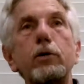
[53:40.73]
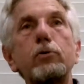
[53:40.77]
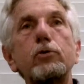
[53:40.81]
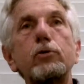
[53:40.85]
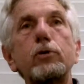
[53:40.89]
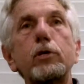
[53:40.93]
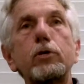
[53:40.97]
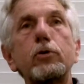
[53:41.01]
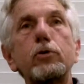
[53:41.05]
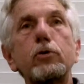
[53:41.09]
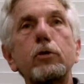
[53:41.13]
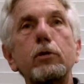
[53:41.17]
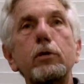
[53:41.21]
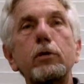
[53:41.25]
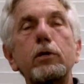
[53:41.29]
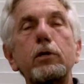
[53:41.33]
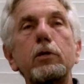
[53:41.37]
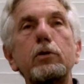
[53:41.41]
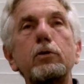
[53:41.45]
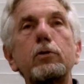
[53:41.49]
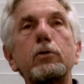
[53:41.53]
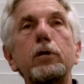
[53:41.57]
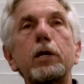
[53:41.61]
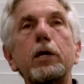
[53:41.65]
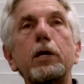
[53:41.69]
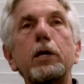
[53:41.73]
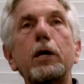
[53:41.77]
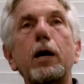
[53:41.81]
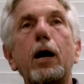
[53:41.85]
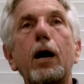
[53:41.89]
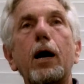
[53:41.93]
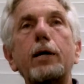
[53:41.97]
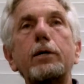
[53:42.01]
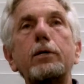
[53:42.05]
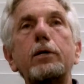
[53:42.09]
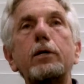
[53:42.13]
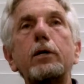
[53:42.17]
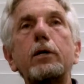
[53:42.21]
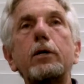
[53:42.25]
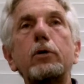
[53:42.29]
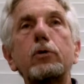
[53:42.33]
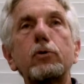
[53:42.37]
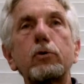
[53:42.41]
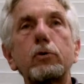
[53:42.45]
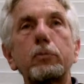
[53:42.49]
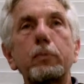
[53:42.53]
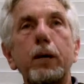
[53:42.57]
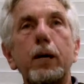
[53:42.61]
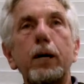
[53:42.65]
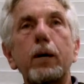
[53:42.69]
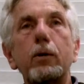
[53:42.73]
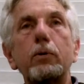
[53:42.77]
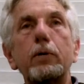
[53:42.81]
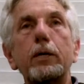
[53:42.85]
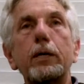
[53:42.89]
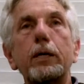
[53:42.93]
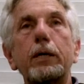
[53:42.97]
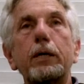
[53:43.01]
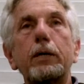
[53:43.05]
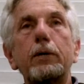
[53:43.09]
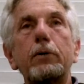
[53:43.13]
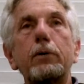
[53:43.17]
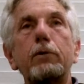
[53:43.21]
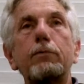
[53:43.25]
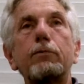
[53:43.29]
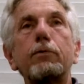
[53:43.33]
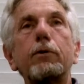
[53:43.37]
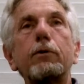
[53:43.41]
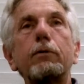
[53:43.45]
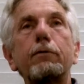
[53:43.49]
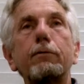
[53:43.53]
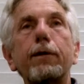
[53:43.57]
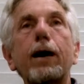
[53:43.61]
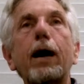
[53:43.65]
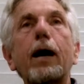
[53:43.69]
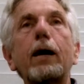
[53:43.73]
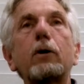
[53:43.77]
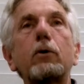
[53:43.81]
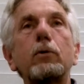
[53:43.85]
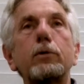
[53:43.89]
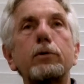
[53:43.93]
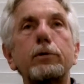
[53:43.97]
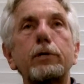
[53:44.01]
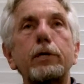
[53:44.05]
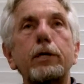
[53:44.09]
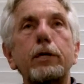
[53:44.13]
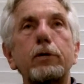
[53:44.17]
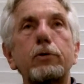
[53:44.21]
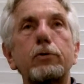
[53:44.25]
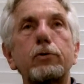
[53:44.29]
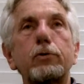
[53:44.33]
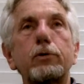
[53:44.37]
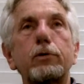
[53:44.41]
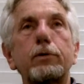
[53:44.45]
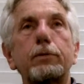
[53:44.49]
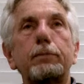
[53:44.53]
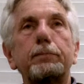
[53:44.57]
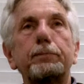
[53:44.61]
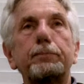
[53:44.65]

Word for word: You see, so these ideas about different faculties,